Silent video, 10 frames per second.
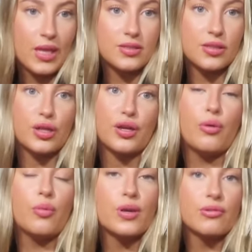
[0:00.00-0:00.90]
So you know,
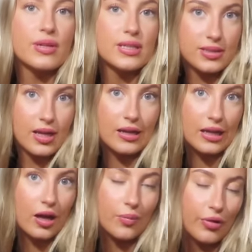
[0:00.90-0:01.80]
we're really styling
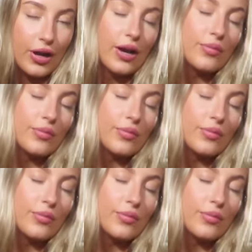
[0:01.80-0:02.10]
up right now